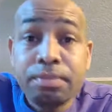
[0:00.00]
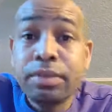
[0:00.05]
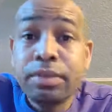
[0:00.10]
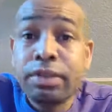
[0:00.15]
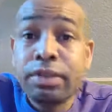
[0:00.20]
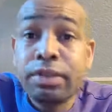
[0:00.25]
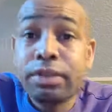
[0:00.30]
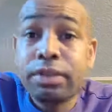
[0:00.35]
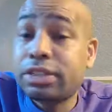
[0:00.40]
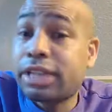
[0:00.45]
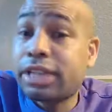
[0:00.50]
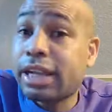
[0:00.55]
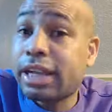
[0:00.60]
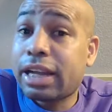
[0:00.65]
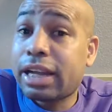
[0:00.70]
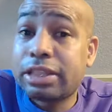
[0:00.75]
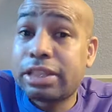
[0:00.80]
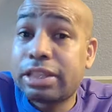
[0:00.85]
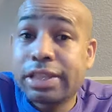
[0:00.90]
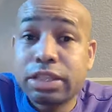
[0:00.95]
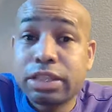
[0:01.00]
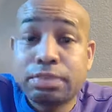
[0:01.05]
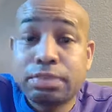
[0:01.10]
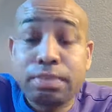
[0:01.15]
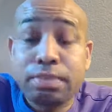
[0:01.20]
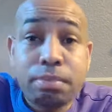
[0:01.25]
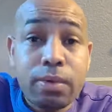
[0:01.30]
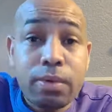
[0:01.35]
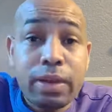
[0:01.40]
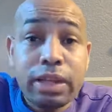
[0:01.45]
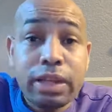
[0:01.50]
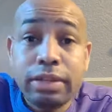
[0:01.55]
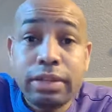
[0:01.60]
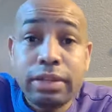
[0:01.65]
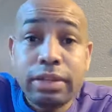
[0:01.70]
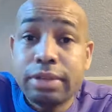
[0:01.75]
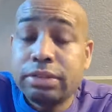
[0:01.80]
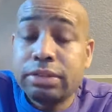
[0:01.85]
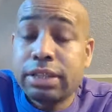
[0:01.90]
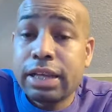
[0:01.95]
Go check out the channel. It's my boy. You know what
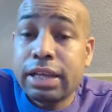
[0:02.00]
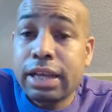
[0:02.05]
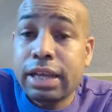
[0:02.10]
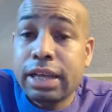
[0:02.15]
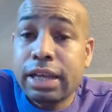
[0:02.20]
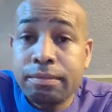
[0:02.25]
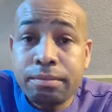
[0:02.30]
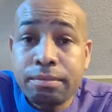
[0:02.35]
I'm saying.